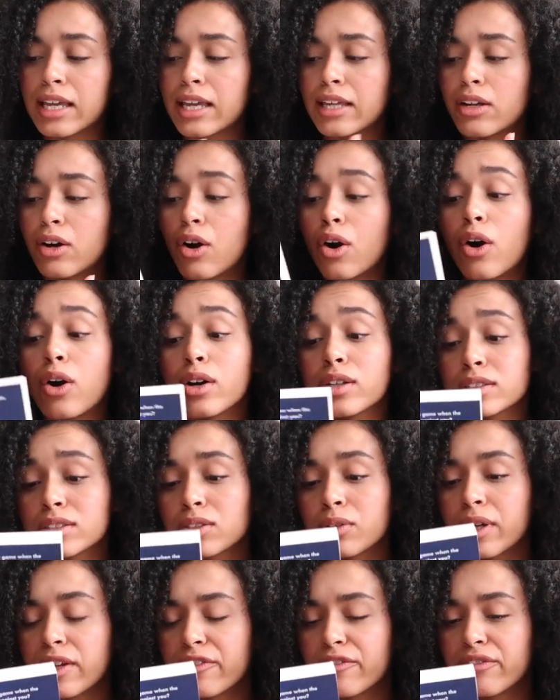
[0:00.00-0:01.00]
and
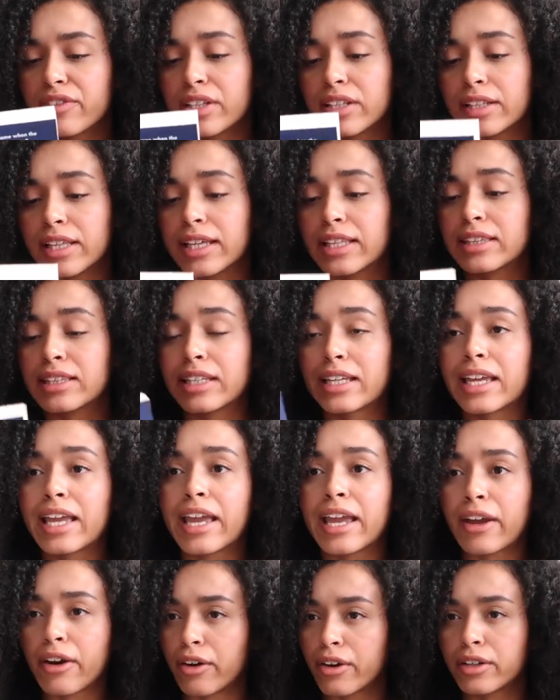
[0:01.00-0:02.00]
also I feel like the
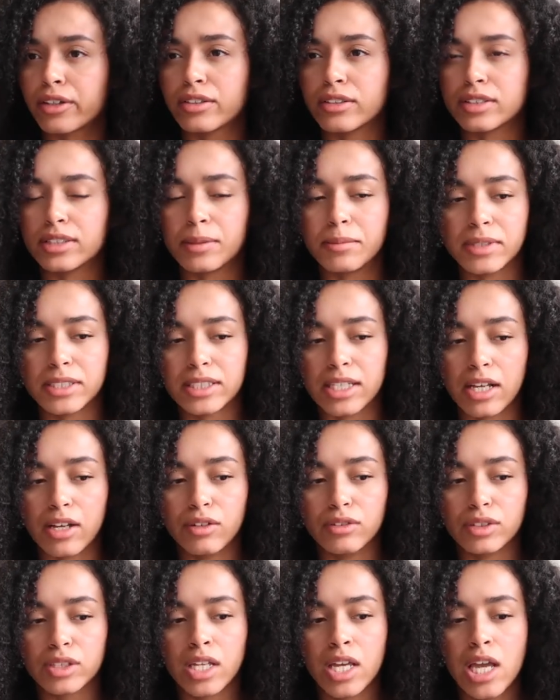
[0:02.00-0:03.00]
characters
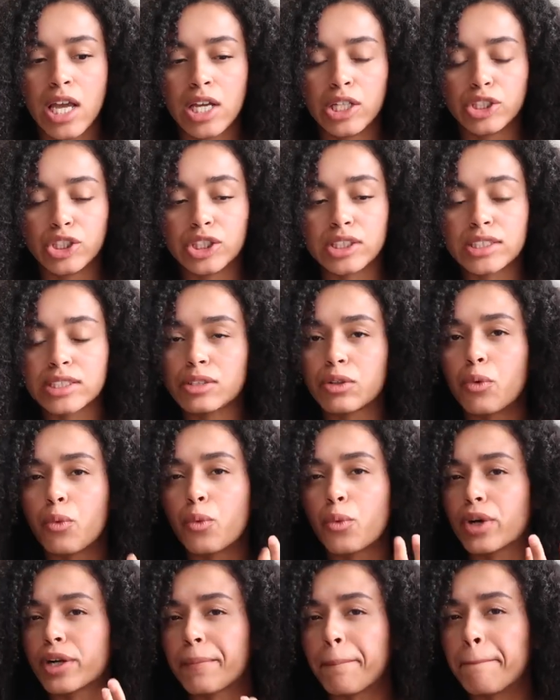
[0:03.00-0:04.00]
themselves just
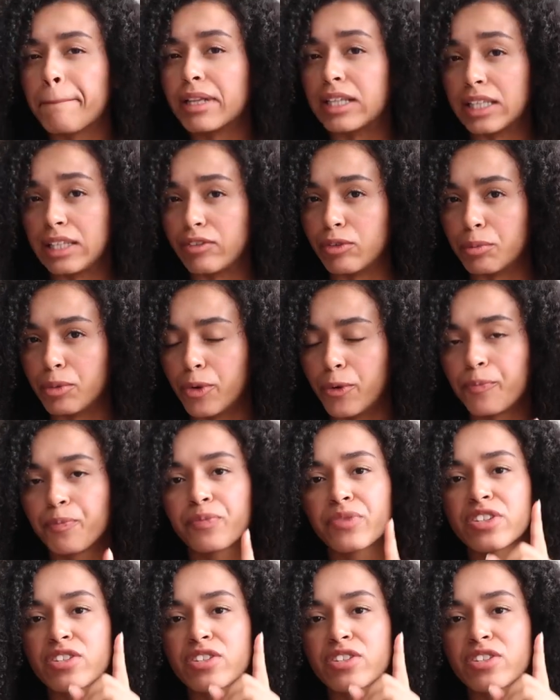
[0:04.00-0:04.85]
weren't believable.